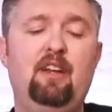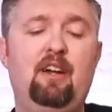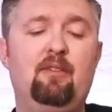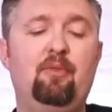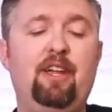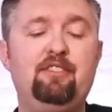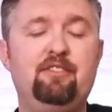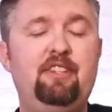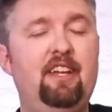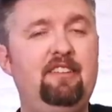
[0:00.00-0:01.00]
uh,
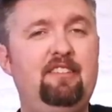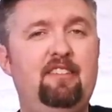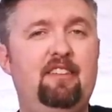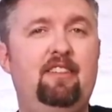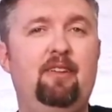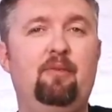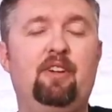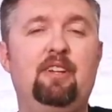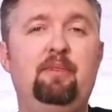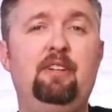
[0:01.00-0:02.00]
razor kits that were
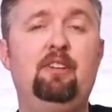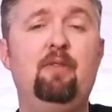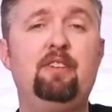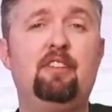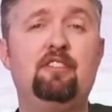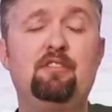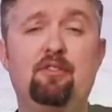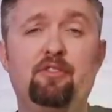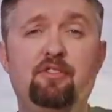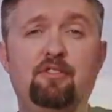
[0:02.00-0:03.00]
going to be going to the
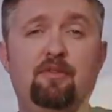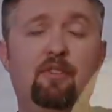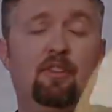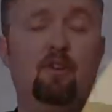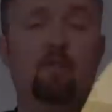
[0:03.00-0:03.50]
soldiers for